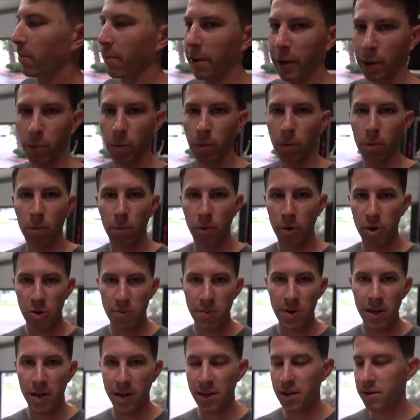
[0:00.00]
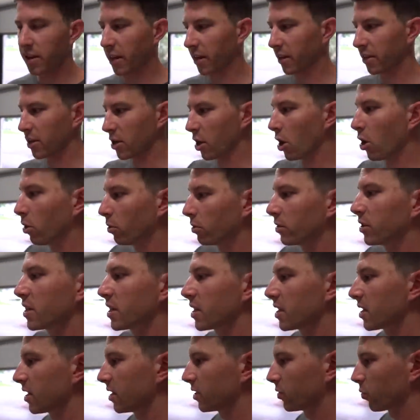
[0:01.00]
I'm like, what do you mean? He's like, the OD
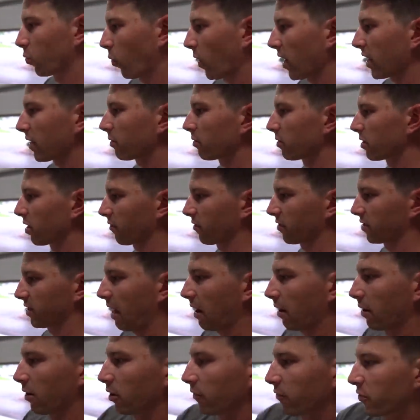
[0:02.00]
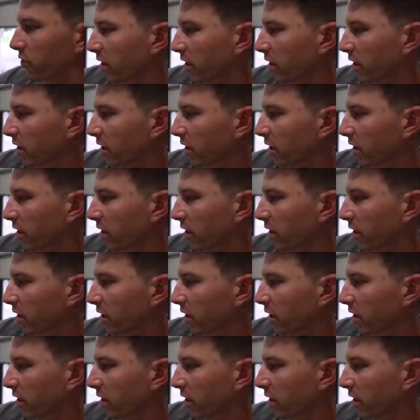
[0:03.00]
is way too different. I don't know if